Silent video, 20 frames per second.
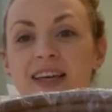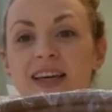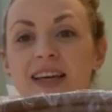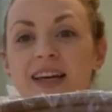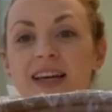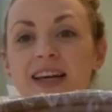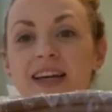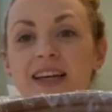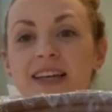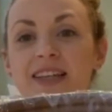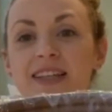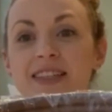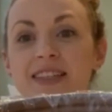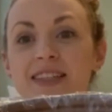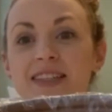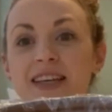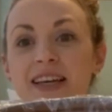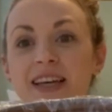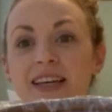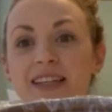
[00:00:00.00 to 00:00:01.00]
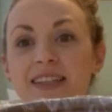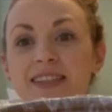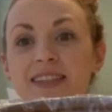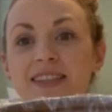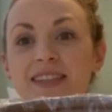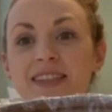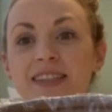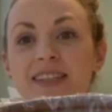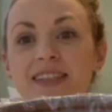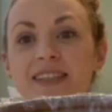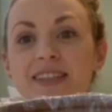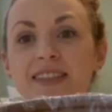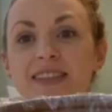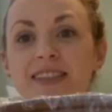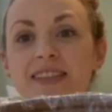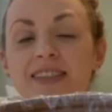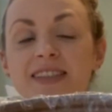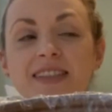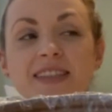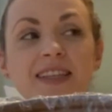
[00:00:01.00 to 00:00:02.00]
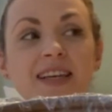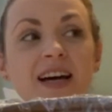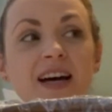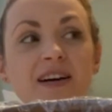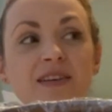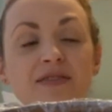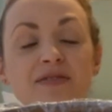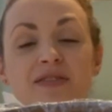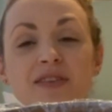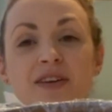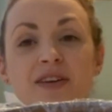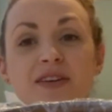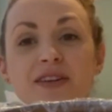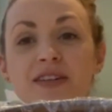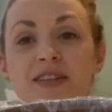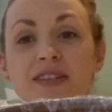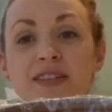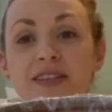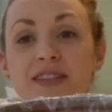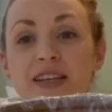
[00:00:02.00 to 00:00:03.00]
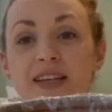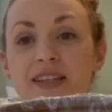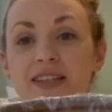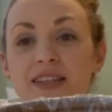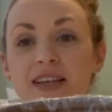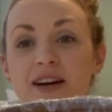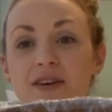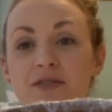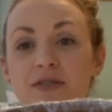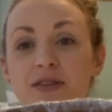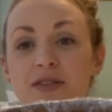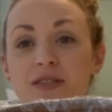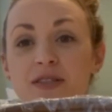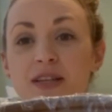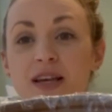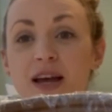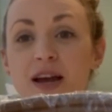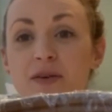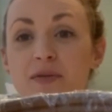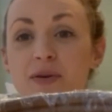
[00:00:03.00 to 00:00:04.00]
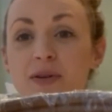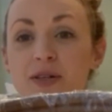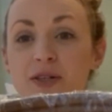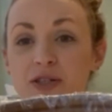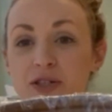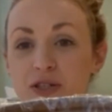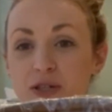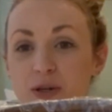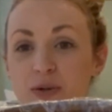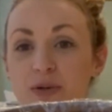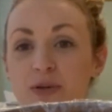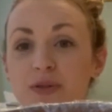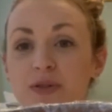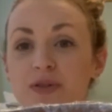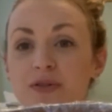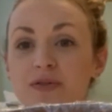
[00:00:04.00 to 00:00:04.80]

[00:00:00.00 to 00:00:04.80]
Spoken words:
And then after 6 hours, I will show you the